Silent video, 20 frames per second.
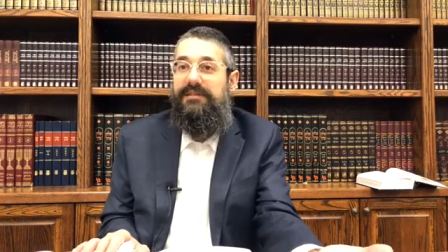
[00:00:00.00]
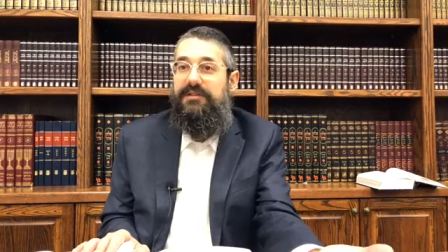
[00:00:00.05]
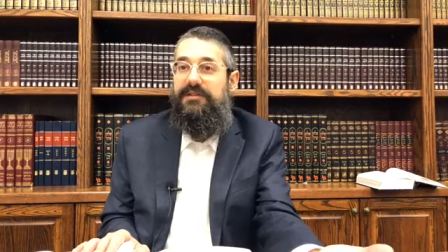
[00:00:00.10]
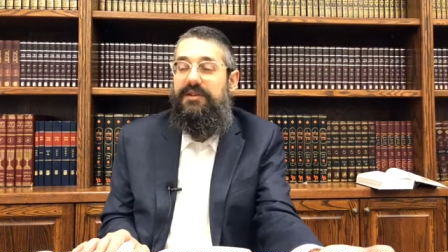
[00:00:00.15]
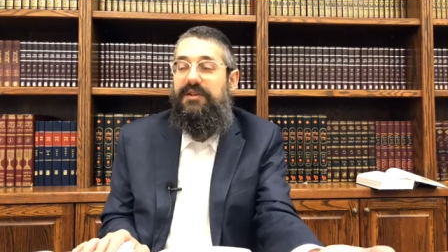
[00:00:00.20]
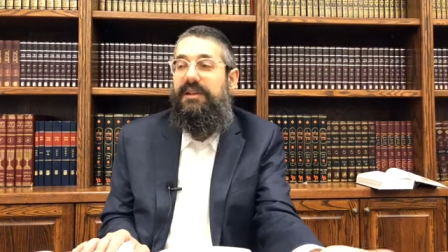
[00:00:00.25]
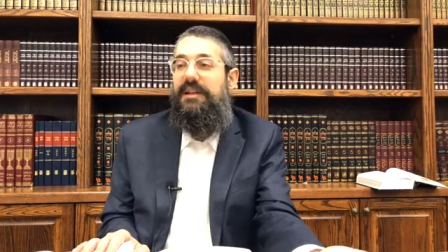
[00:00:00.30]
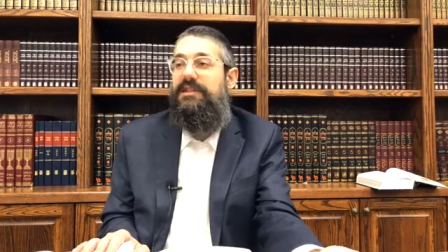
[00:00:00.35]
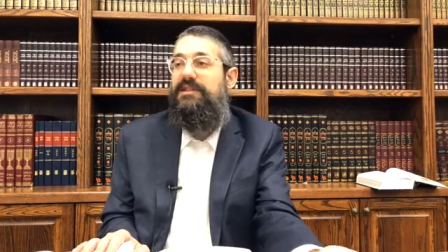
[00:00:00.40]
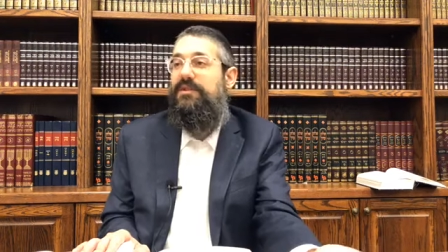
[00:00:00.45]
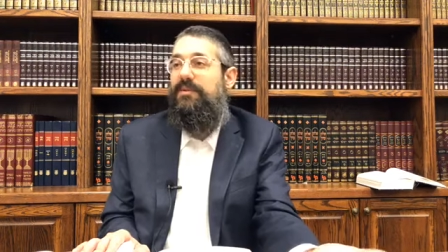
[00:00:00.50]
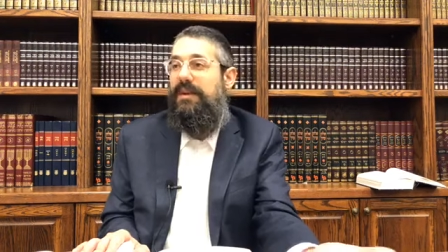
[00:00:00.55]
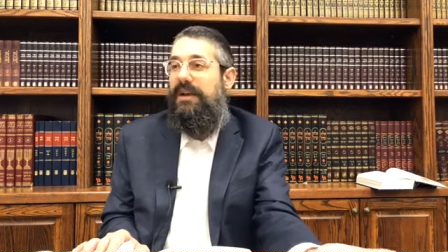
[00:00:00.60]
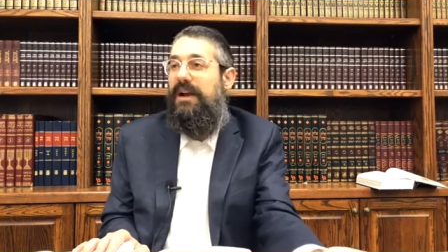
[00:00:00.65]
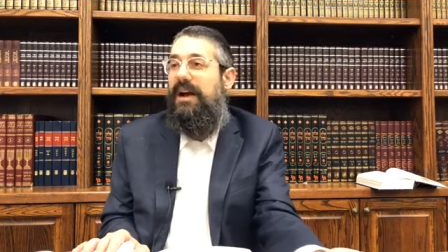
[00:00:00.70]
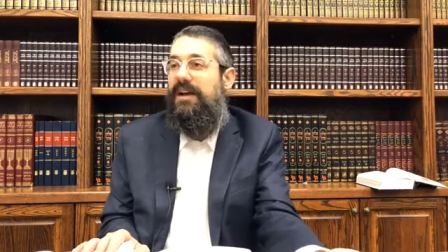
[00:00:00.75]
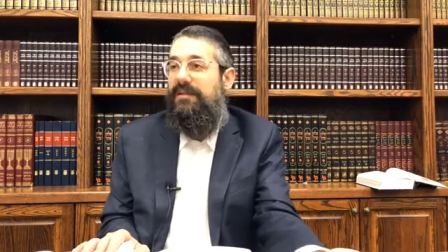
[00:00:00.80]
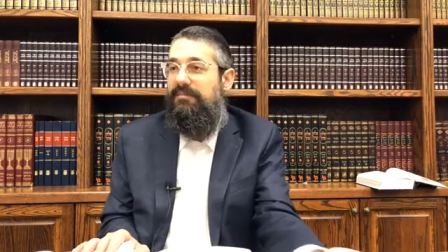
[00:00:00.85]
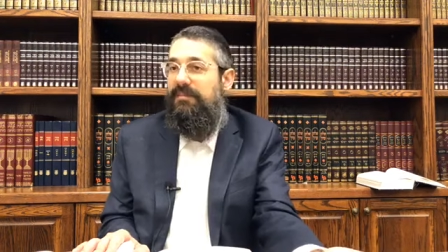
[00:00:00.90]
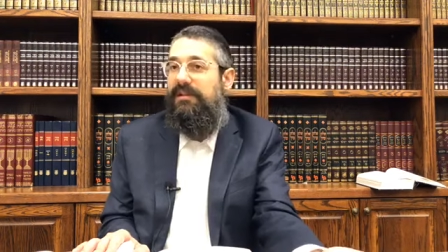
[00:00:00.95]
So that's the way
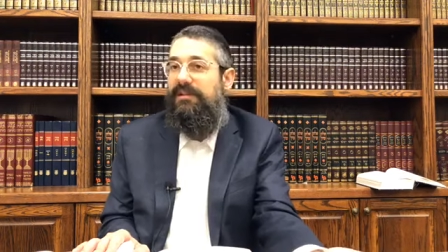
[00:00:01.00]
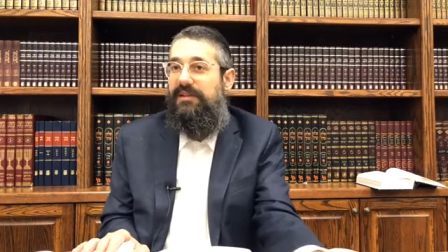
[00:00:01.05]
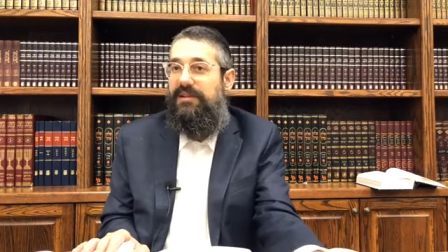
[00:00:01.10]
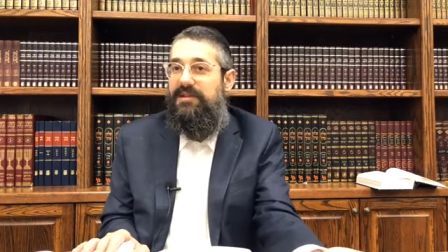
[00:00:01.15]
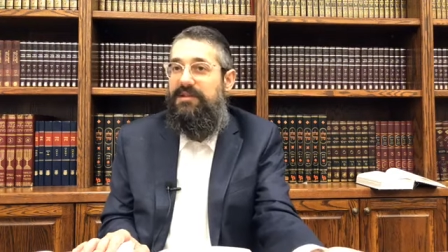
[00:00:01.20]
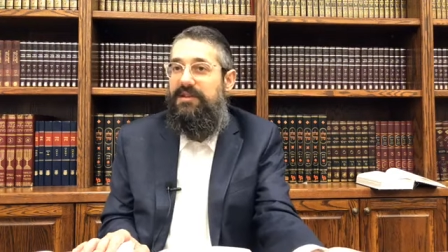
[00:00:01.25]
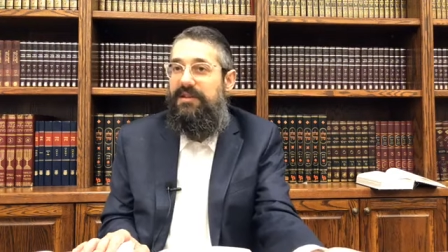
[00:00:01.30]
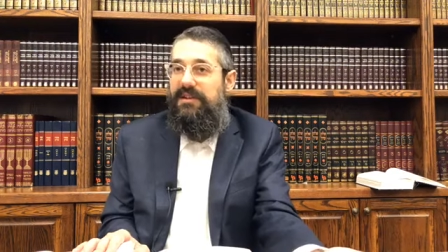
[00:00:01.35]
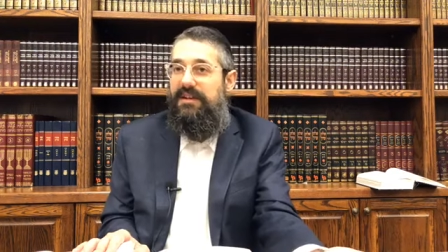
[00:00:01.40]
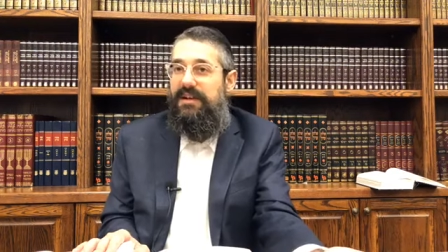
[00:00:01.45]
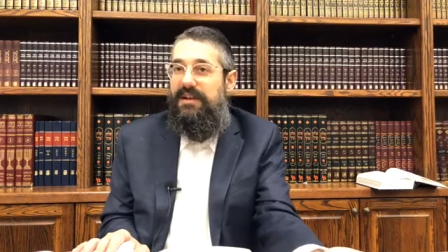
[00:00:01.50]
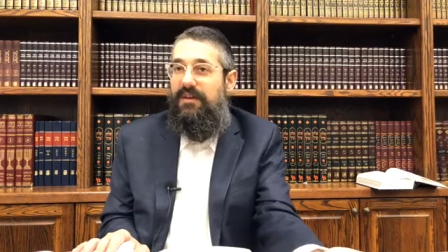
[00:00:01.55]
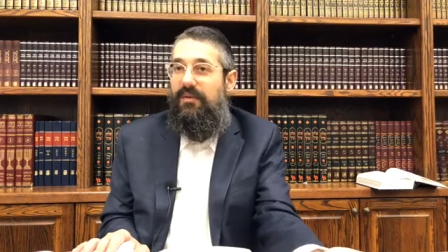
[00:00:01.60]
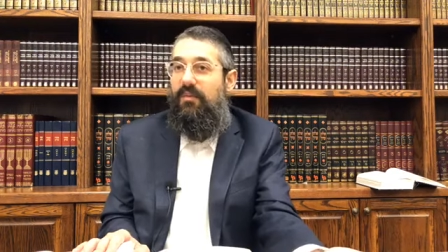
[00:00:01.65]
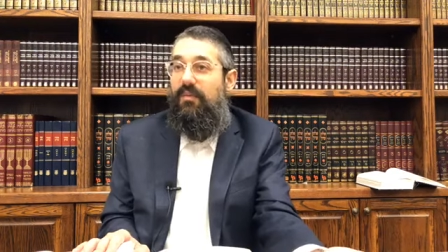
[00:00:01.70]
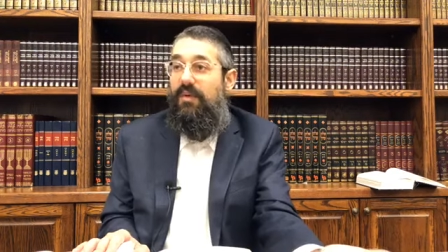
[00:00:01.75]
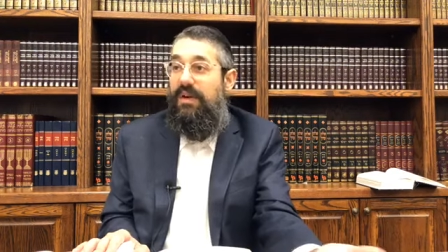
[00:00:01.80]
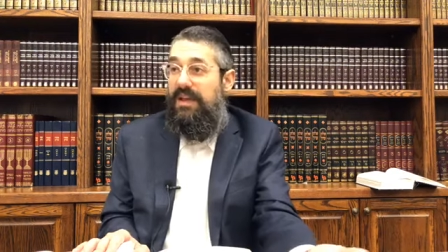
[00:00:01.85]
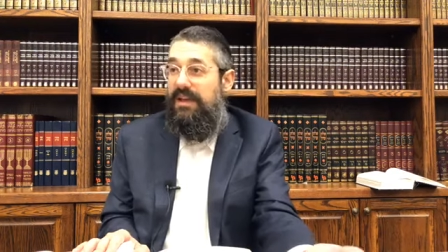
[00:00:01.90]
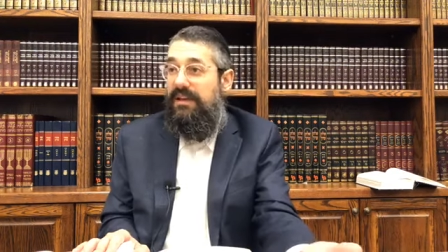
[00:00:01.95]
God built us.
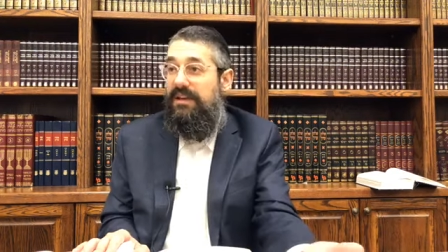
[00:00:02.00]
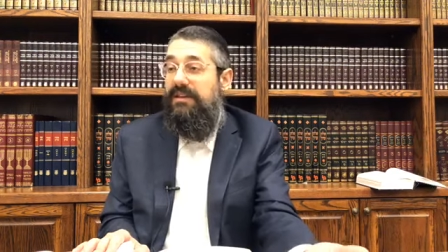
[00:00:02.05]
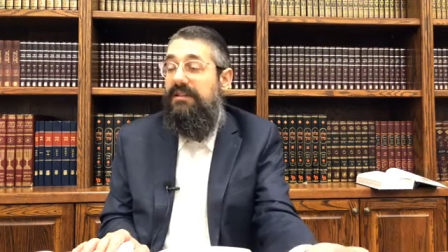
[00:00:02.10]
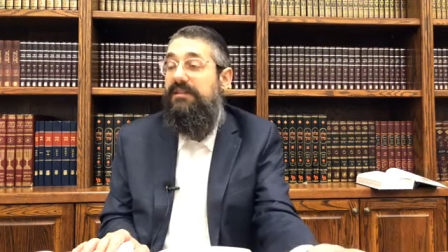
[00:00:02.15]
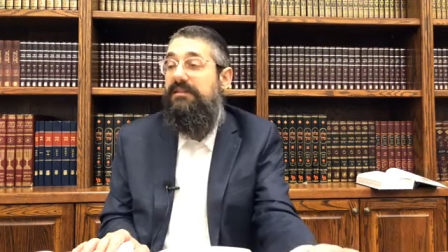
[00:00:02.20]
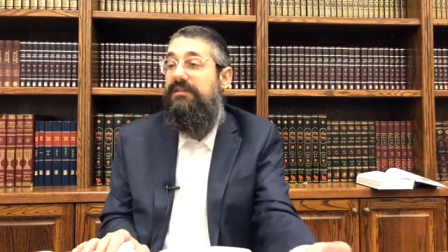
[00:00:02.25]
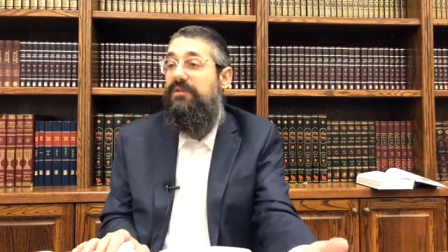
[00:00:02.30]
We,